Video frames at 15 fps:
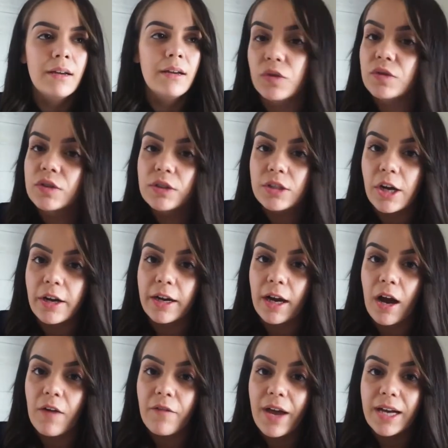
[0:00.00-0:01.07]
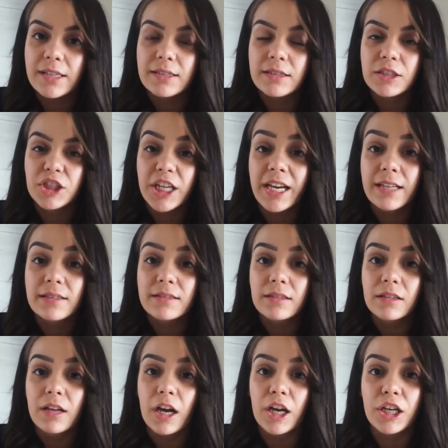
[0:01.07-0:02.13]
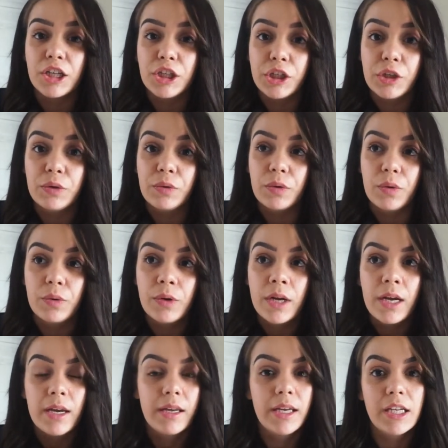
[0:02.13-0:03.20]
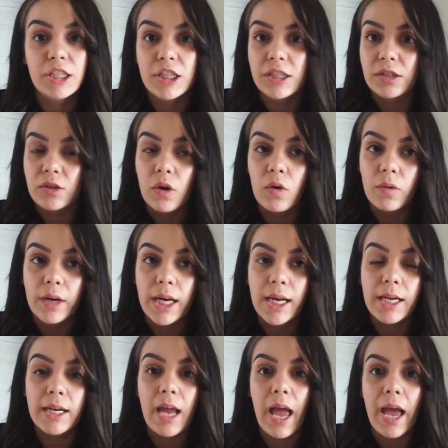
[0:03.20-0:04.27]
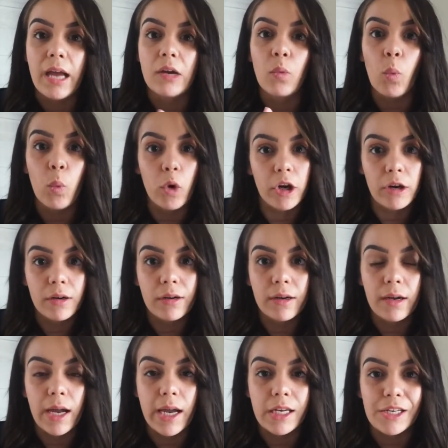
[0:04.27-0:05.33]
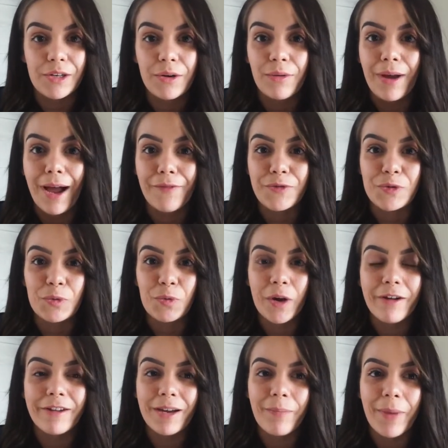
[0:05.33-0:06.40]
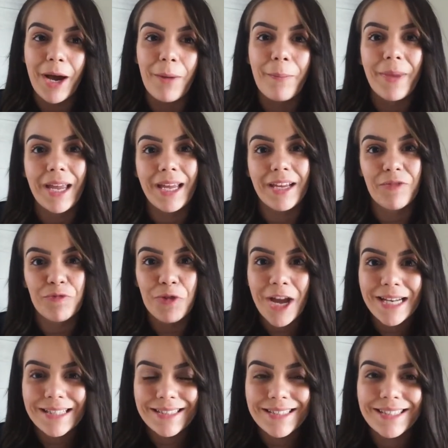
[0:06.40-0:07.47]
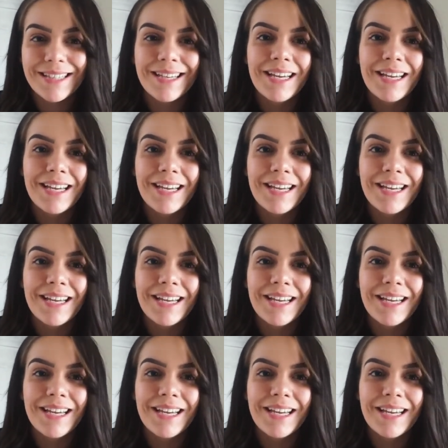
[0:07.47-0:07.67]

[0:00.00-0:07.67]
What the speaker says: Starting off at a chain salon, you can just go in and work, and you don't have to worry about paying rent.